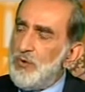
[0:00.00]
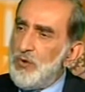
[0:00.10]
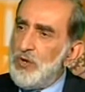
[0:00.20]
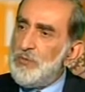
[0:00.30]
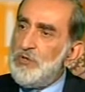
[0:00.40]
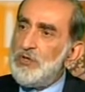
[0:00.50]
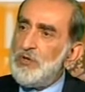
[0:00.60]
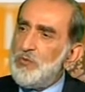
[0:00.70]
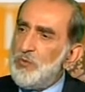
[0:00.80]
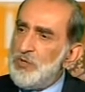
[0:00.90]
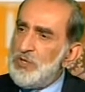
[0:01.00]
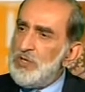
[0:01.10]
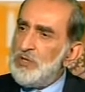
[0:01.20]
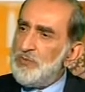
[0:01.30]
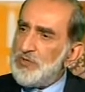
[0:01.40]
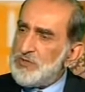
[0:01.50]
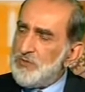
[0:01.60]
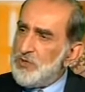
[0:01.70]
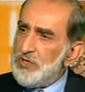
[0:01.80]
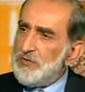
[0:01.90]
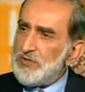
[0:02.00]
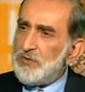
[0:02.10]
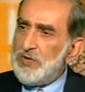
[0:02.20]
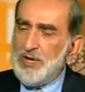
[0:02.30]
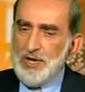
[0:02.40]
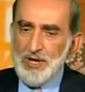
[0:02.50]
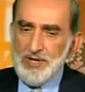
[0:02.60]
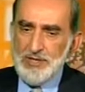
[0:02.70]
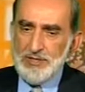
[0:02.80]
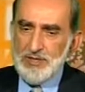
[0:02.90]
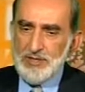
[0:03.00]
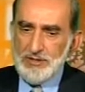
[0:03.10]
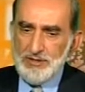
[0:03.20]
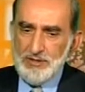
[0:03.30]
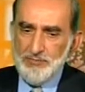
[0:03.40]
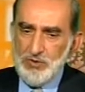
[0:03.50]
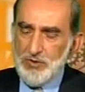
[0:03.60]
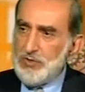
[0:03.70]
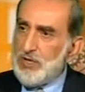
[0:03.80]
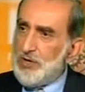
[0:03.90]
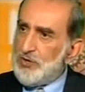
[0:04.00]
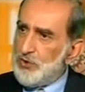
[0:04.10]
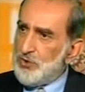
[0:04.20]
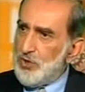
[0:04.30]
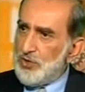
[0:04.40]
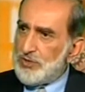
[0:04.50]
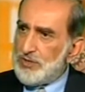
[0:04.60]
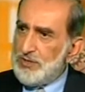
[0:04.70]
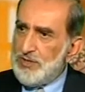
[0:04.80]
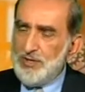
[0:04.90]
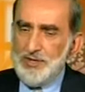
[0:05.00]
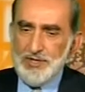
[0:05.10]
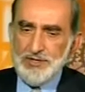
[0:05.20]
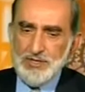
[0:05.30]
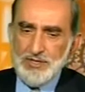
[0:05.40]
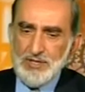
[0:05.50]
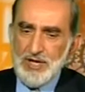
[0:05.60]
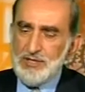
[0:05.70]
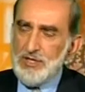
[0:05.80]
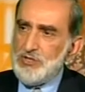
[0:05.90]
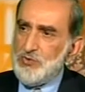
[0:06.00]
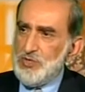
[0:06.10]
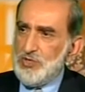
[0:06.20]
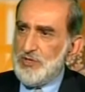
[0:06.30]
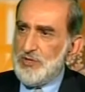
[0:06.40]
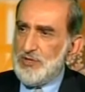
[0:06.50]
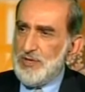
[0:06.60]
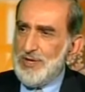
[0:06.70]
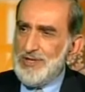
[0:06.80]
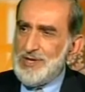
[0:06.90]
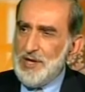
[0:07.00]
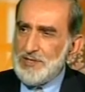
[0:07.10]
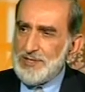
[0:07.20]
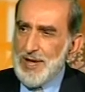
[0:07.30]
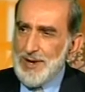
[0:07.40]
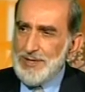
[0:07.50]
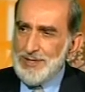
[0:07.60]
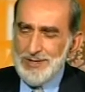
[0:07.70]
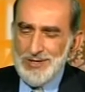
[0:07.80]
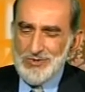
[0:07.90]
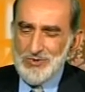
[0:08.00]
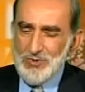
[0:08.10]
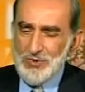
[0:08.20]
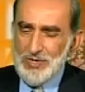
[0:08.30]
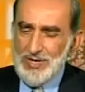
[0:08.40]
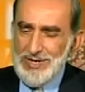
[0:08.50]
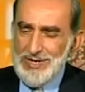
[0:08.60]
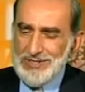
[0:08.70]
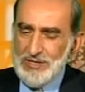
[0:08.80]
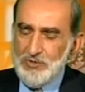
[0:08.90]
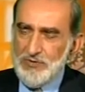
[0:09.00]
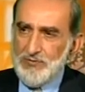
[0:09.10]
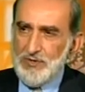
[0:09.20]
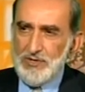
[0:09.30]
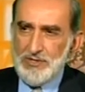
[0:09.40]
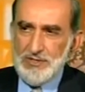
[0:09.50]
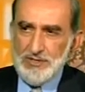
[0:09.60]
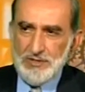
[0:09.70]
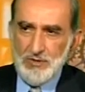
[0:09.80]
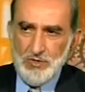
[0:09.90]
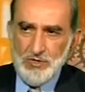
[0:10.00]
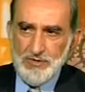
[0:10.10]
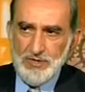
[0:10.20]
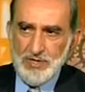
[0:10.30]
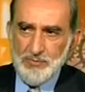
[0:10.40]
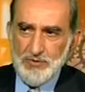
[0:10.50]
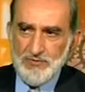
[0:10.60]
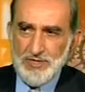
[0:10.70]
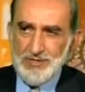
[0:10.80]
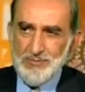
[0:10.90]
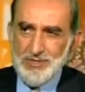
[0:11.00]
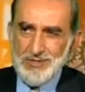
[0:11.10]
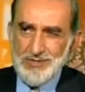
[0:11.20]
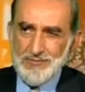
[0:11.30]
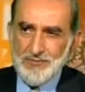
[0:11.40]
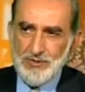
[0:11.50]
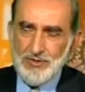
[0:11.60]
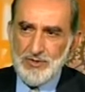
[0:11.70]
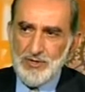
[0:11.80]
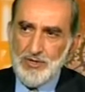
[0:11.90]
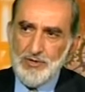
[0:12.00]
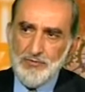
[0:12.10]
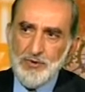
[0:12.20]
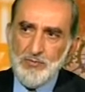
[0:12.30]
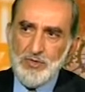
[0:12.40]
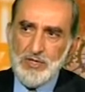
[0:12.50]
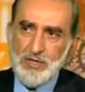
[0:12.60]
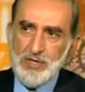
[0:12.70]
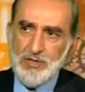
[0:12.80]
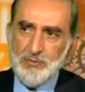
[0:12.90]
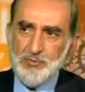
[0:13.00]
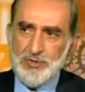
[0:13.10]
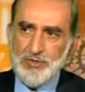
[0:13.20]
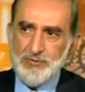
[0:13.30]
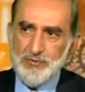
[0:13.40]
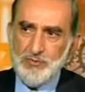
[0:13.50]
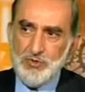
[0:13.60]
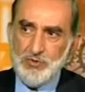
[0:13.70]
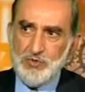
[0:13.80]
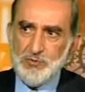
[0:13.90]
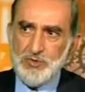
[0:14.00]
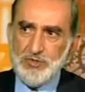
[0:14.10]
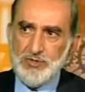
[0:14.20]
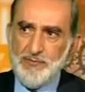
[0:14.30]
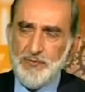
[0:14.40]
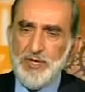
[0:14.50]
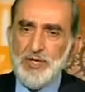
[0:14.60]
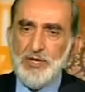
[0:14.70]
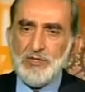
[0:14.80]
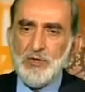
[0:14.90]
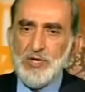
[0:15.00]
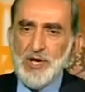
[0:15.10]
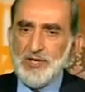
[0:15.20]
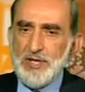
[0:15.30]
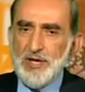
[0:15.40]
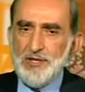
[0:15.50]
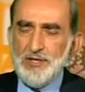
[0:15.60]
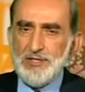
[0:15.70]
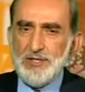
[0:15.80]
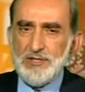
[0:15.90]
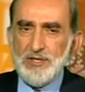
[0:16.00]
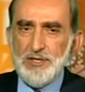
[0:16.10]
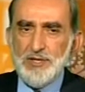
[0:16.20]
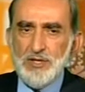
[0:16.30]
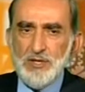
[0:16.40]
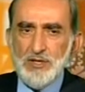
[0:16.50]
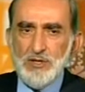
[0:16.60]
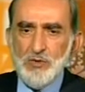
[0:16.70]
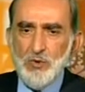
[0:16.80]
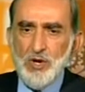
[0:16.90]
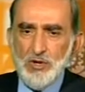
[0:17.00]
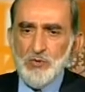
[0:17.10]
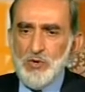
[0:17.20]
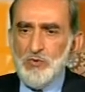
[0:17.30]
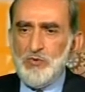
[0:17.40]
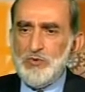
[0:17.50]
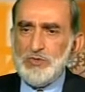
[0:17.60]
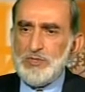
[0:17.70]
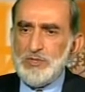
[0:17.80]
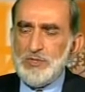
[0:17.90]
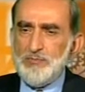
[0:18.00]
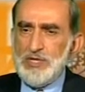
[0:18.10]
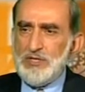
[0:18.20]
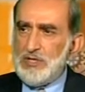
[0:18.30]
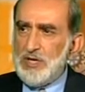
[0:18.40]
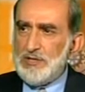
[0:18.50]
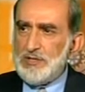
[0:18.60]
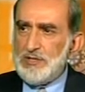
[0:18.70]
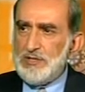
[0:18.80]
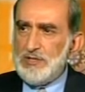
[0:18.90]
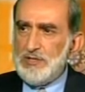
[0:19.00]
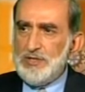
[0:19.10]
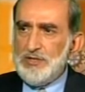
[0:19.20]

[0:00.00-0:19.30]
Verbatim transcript: or Amir al-Mu'mineen, Prince of Believers, And he said, because they are in a court, he said, stand next to each other. And he asked Ali to go a little bit further, just only a couple of centimeters further from the other person, from the Jewish person. So he asked Ali, he says, you are the one who has uh, made the case.